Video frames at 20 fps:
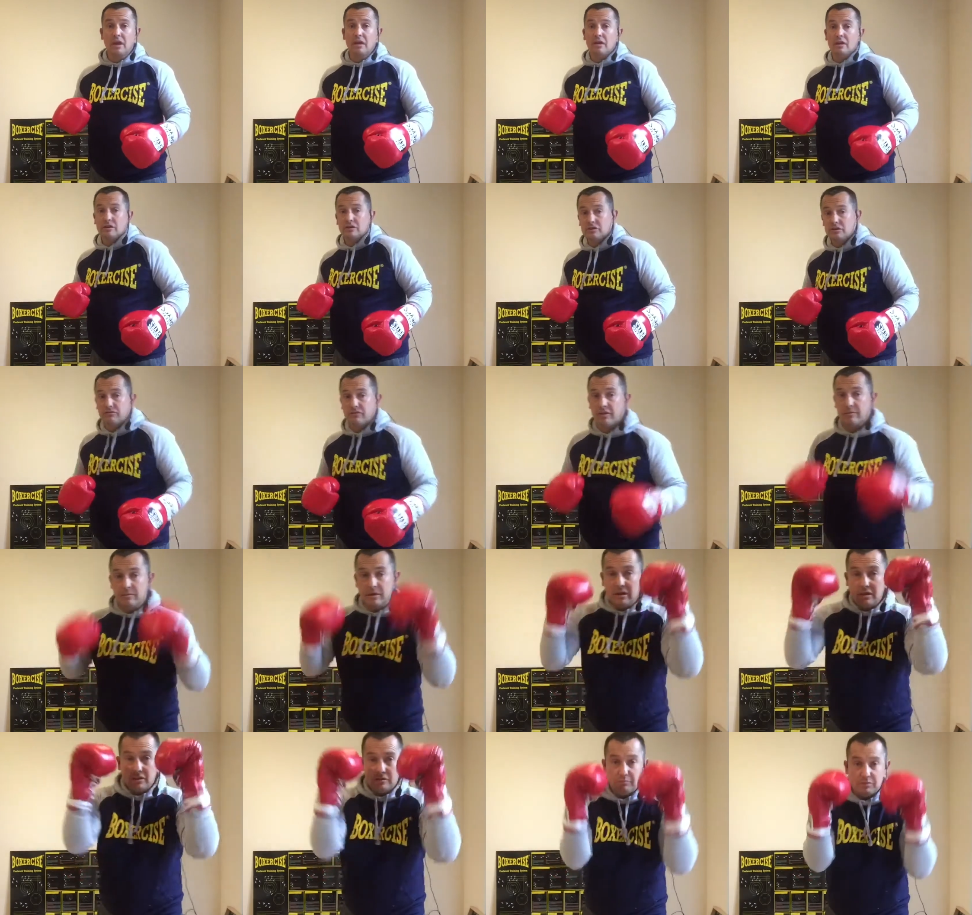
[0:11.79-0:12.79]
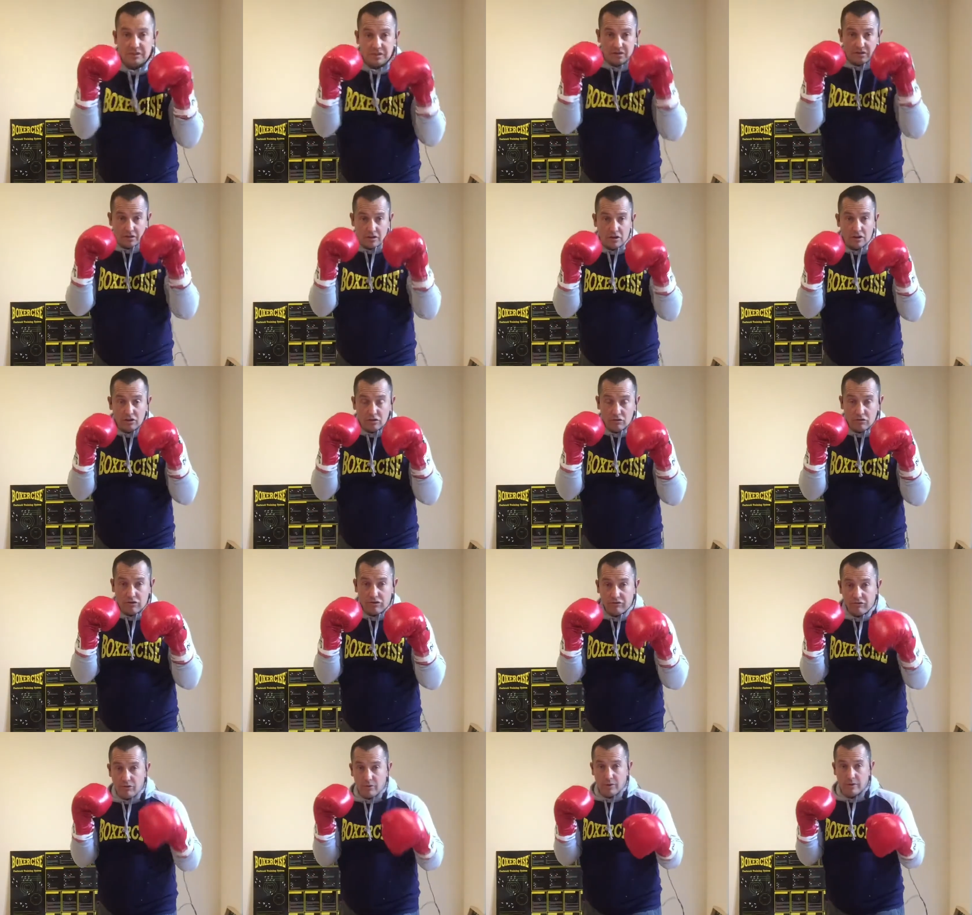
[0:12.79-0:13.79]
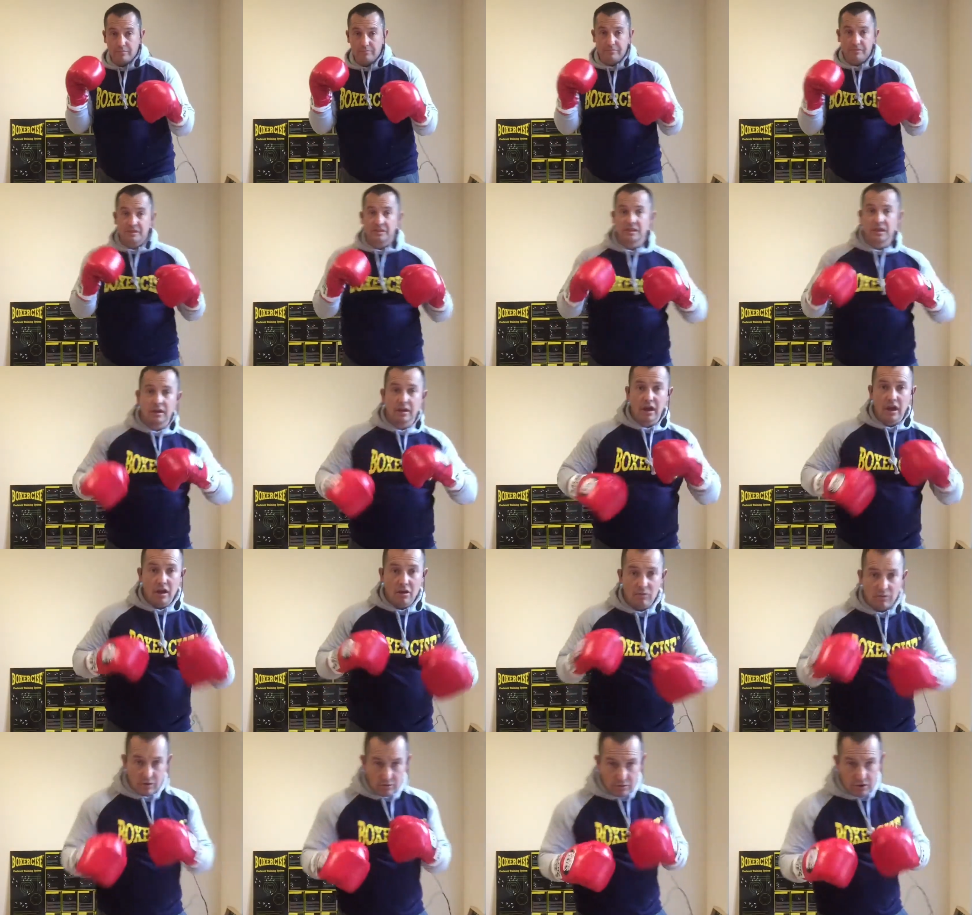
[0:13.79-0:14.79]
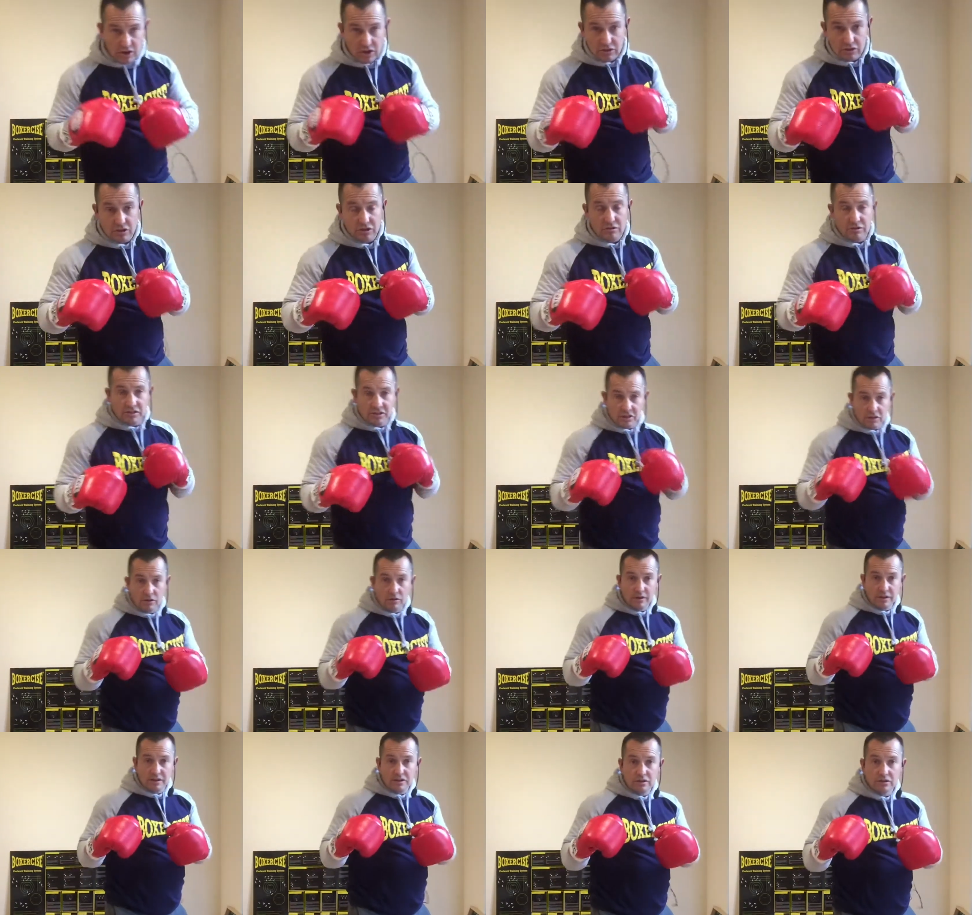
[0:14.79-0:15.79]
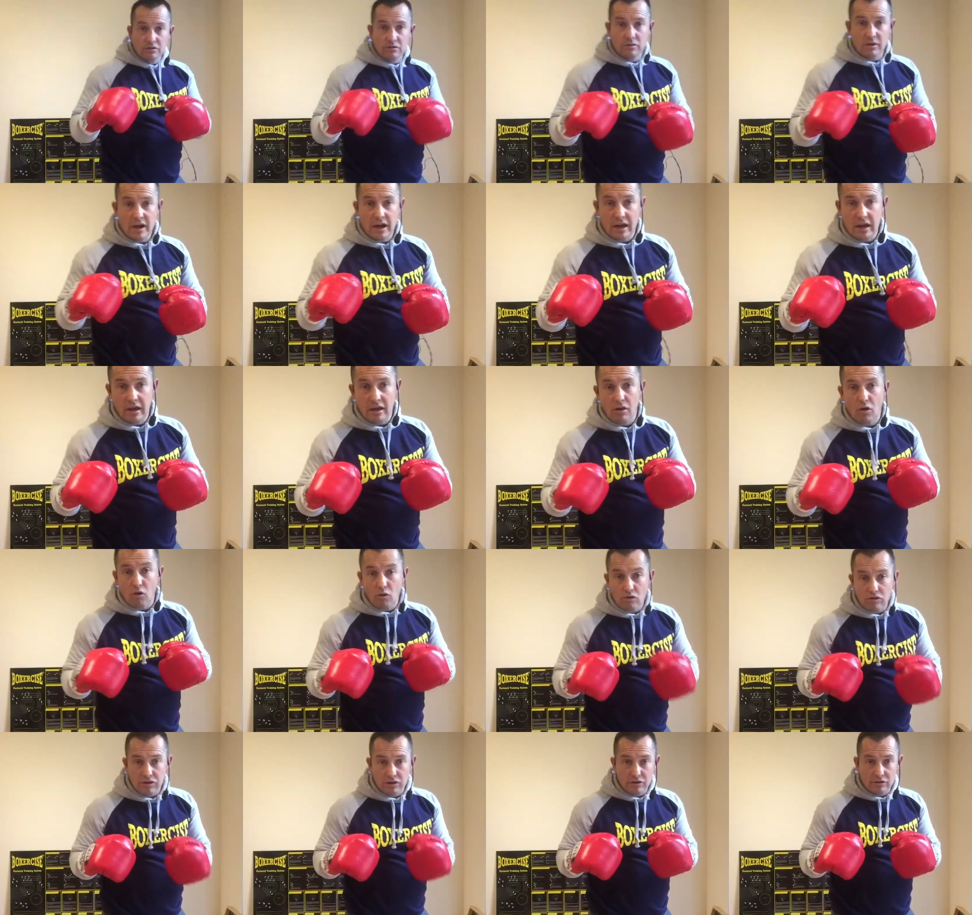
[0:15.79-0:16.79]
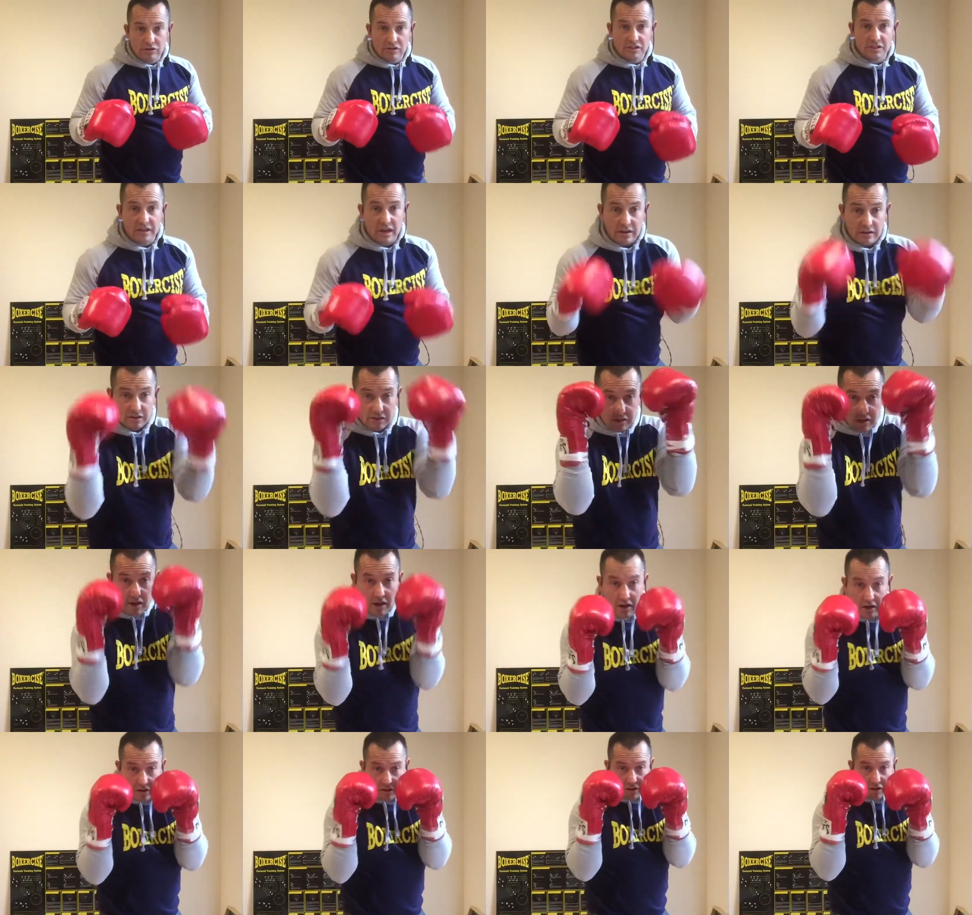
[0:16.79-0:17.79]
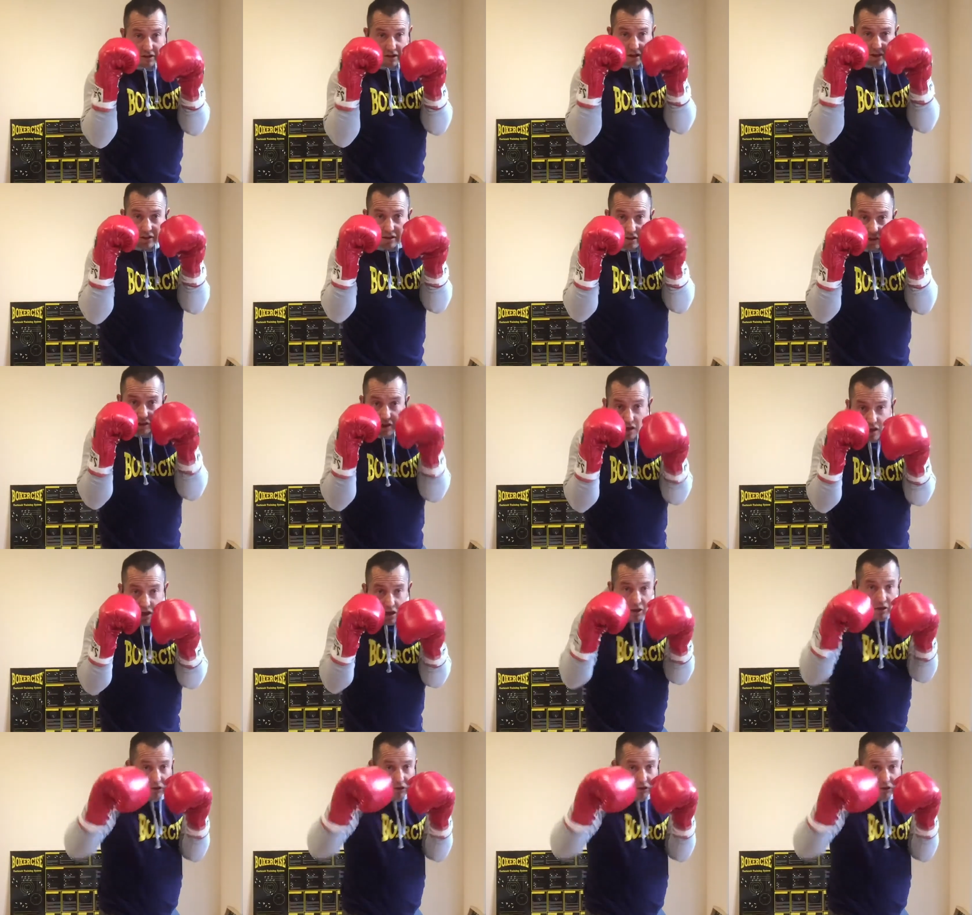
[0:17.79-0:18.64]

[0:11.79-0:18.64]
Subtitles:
So if I'm in this position and you're throwing, say, what I want you to do is to go into a orthodox stance, just like this, and